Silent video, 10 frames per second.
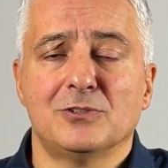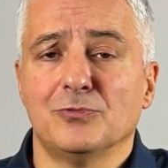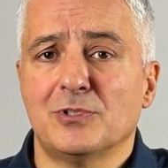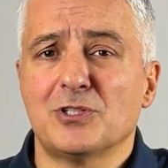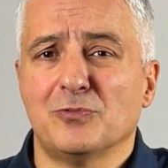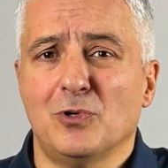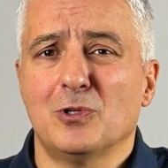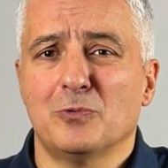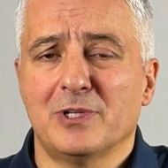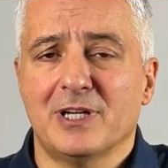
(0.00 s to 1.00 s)
So first of
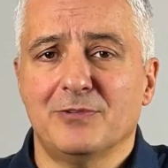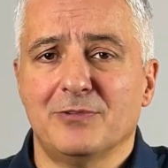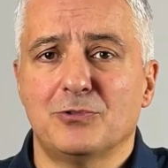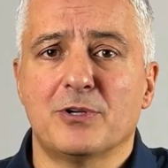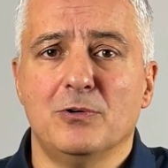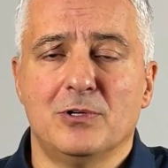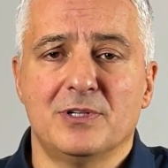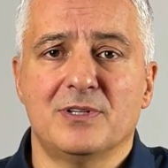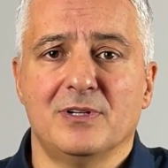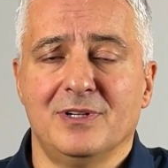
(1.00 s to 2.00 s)
all, you will have to
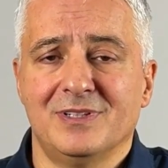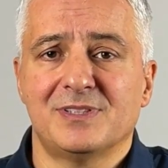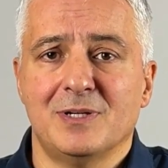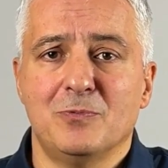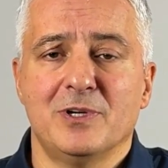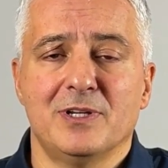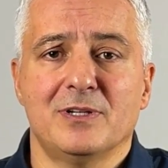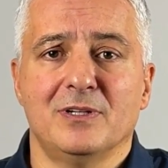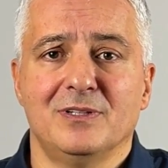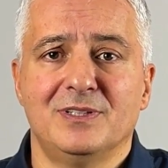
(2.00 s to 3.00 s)
record in some
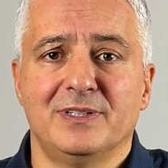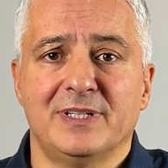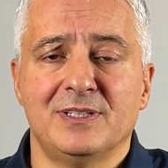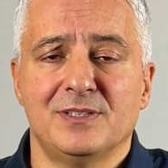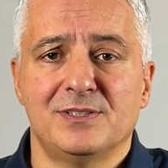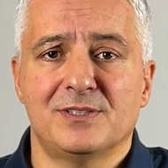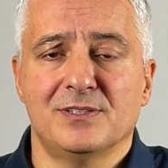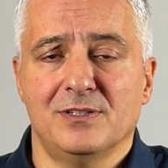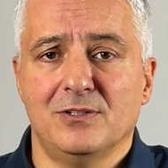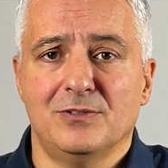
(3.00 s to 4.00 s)
way the
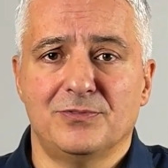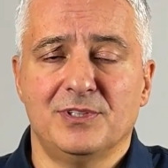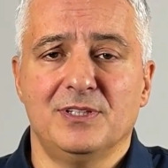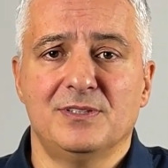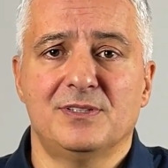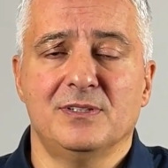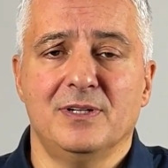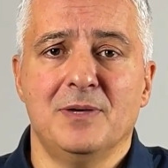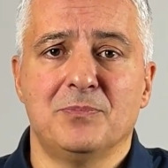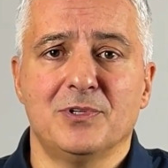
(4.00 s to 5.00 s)
attendance of these
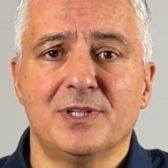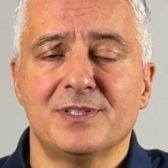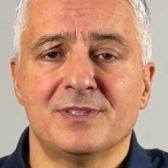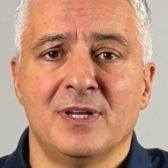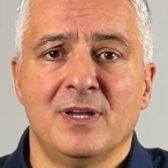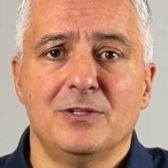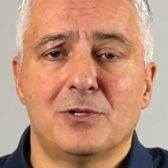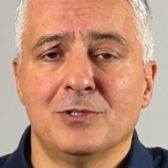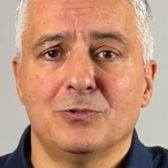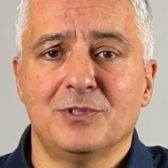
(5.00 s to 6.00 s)
employees.
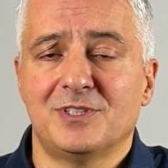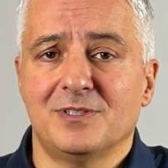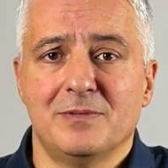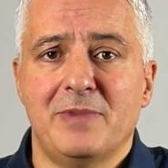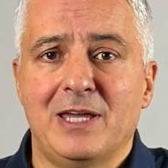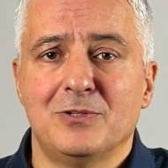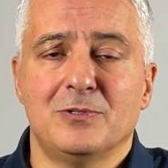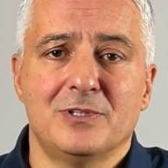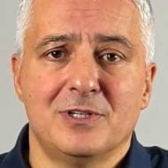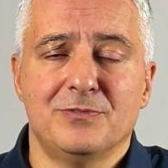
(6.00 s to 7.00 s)
You can do this
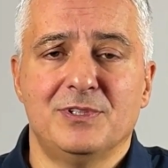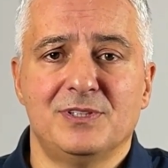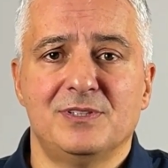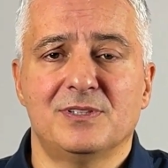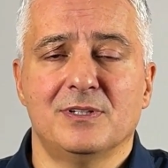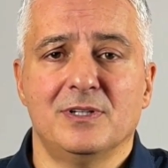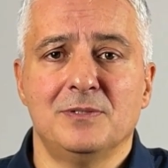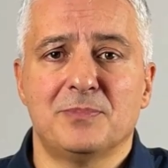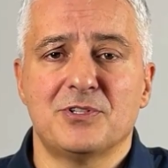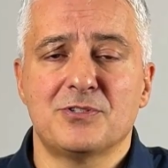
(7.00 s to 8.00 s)
manually if this is
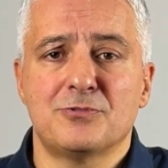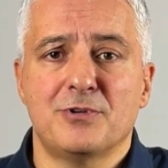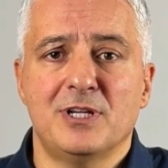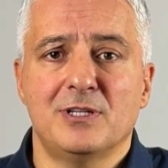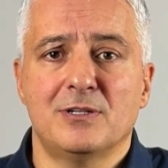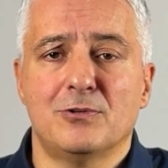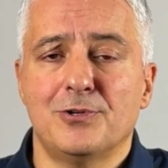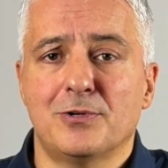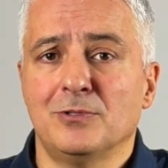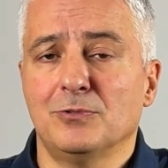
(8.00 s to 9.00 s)
in-person training,
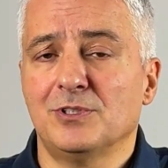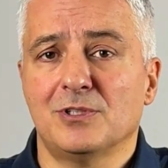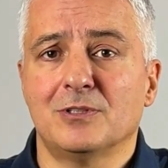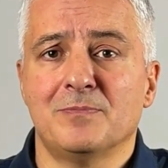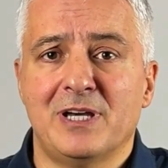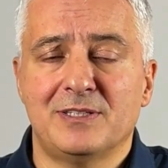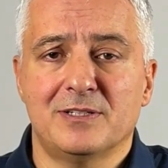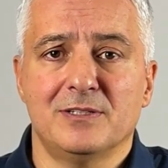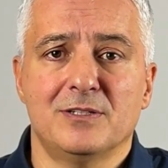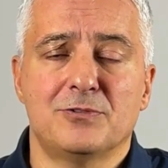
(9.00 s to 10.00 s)
or you can do this
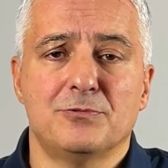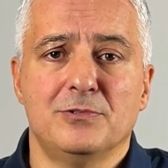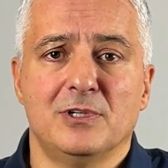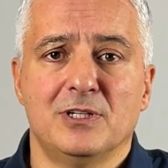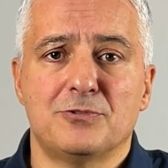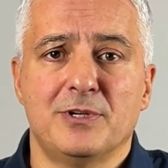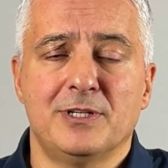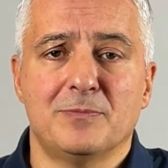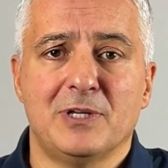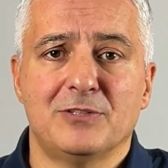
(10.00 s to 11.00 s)
automatically through a
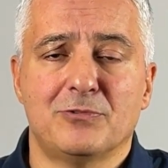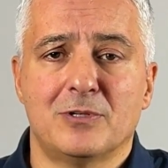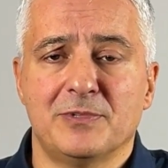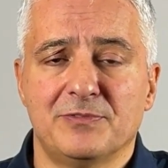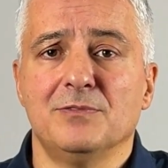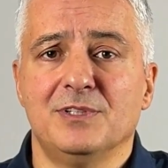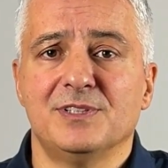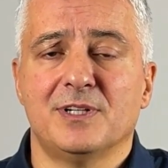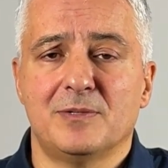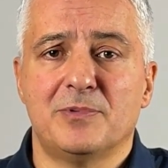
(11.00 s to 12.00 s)
training platform if
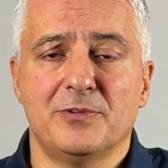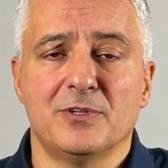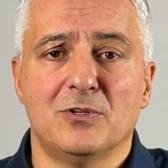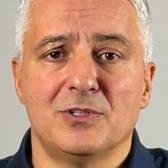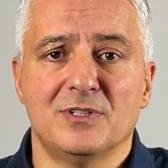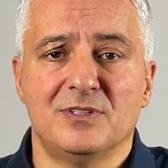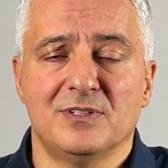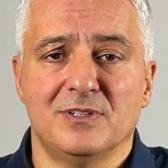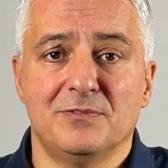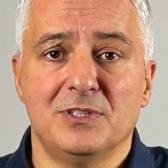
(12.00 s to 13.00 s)
these are pre-recorded
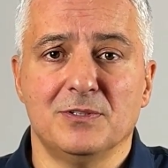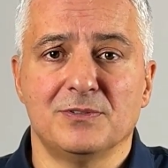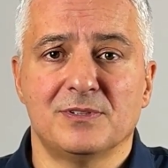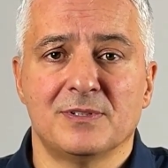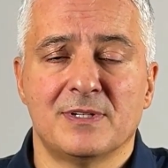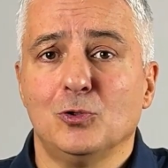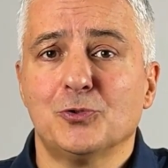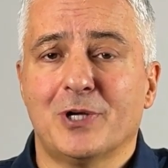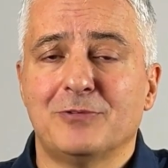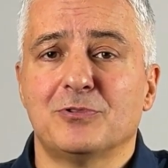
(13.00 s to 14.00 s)
videos. You
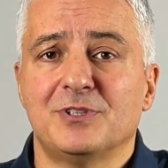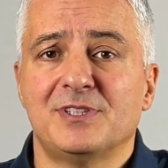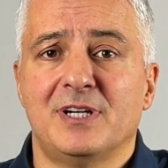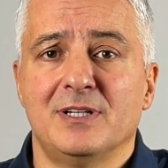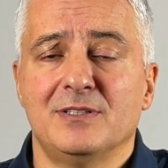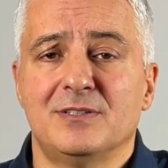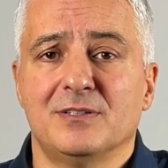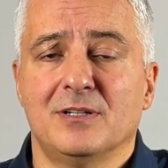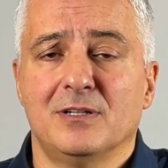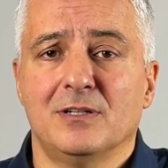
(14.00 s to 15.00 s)
also have to decide,
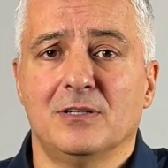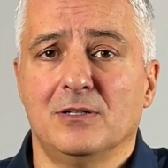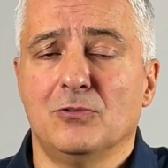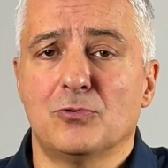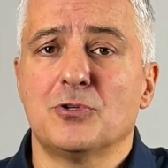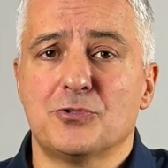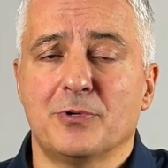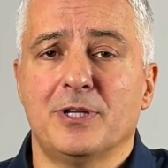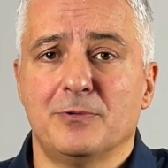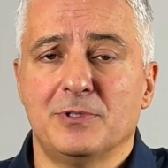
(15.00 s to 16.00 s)
of course,
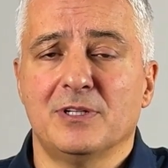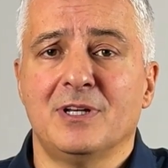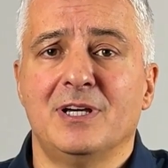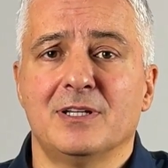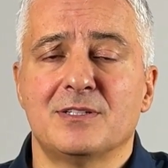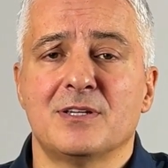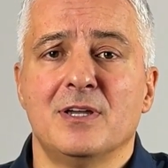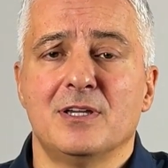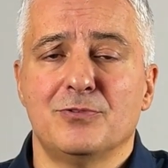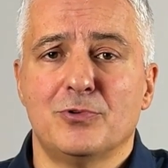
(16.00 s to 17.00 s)
together with the clients,
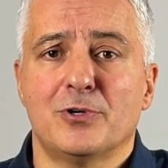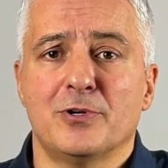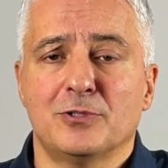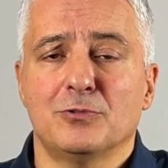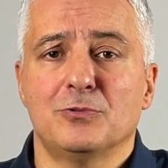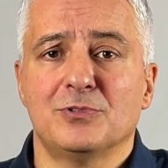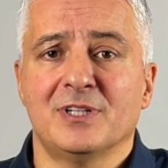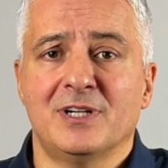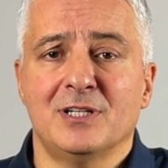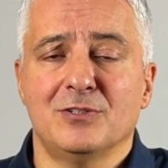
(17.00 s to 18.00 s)
if you're going to do
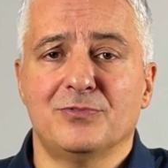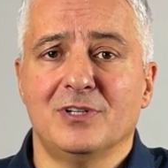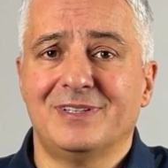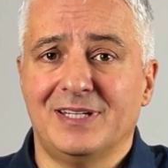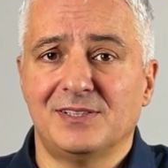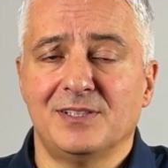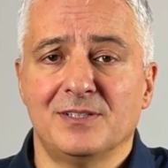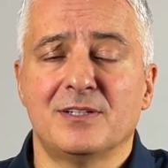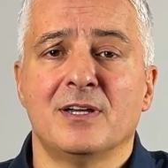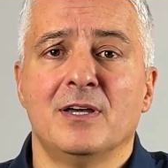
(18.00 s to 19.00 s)
some kind of
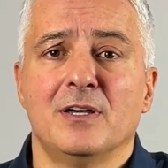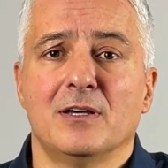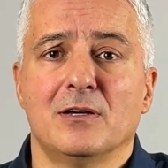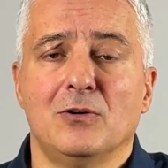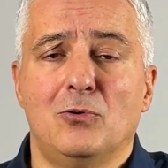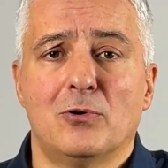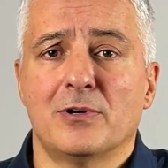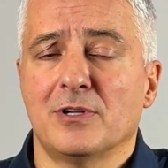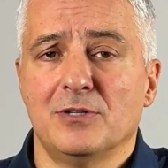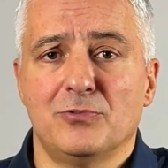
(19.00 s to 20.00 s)
testing,
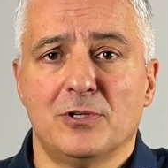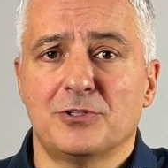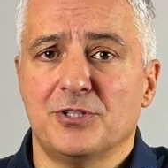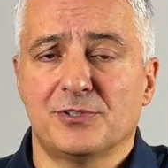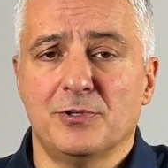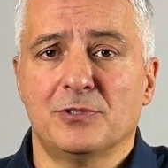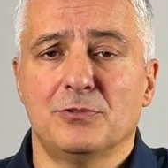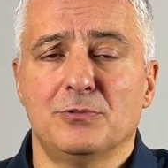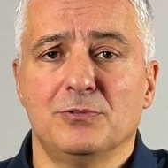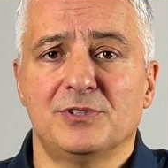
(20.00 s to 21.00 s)
or if you're just going
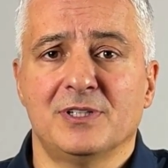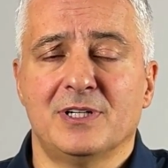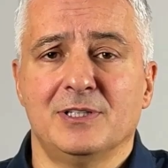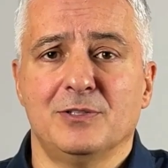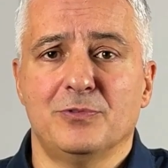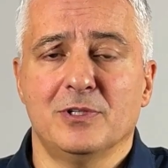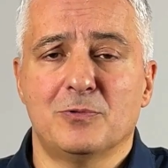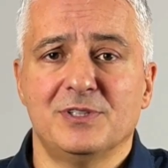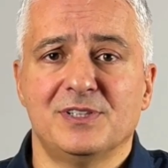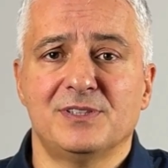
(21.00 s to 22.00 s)
to do some kind
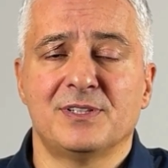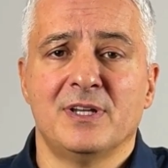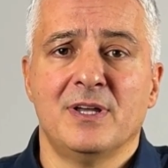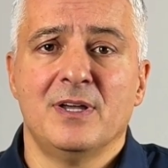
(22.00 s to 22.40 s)
of quizzes.